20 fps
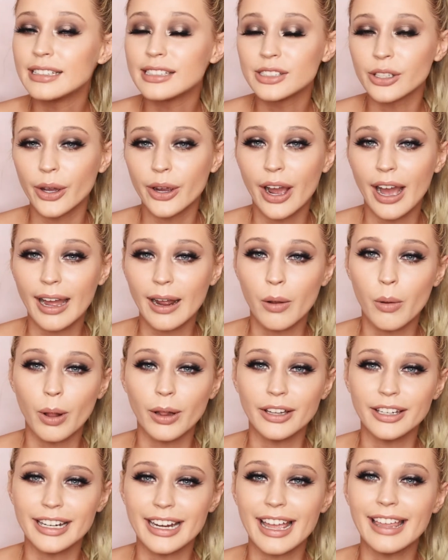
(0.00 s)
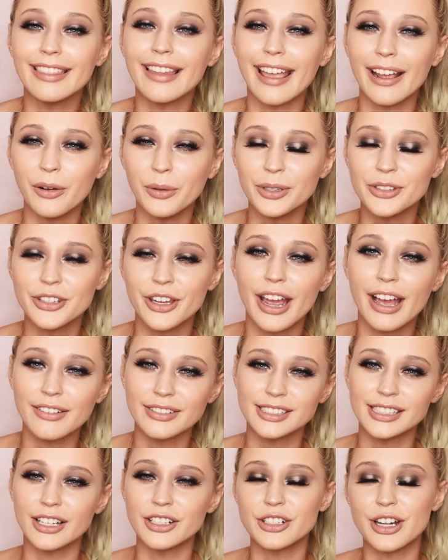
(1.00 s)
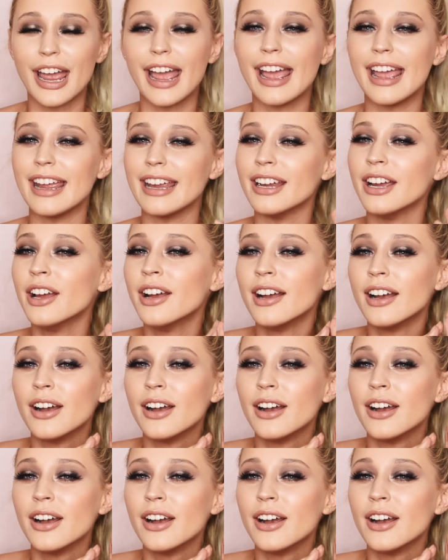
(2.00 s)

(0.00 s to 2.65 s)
so high quality, and they also have such a